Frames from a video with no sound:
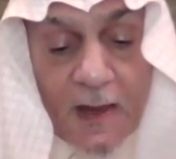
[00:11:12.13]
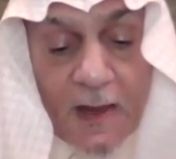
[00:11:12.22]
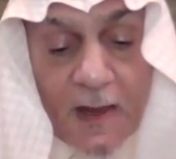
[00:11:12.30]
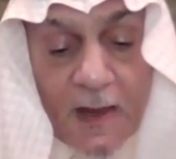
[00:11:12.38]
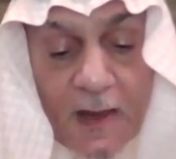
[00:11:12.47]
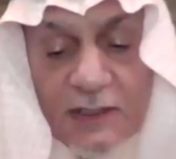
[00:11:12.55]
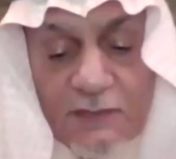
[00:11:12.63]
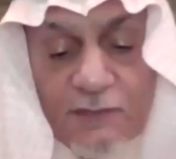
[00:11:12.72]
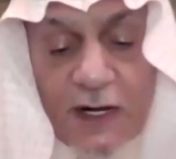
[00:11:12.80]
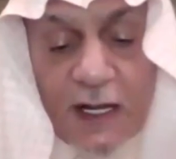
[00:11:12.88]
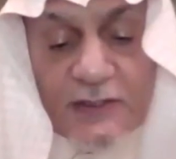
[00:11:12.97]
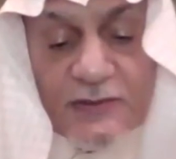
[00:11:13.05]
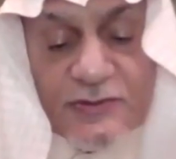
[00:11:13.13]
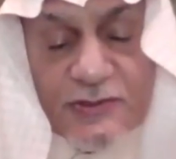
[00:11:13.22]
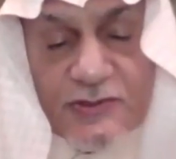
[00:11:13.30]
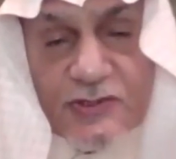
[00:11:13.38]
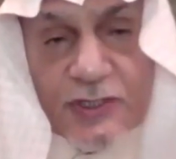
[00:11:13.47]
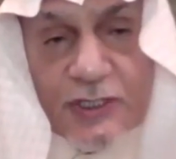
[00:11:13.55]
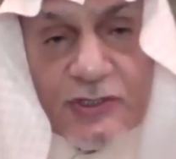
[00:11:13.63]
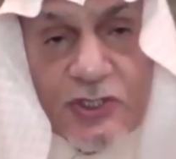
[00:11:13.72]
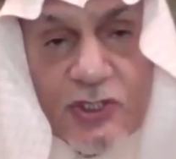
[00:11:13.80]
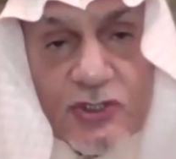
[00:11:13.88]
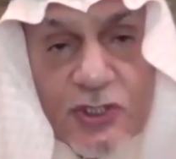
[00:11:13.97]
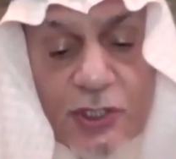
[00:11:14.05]
Experience in Afghanistan
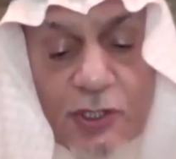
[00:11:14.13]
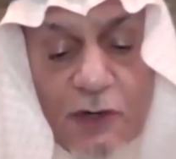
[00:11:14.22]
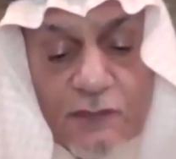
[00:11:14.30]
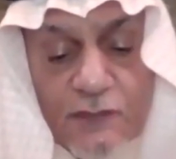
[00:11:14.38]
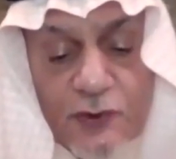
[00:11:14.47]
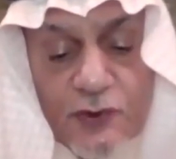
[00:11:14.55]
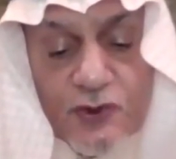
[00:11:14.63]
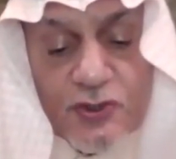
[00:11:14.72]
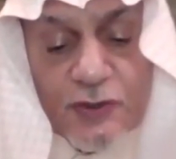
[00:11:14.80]
reflects the strategic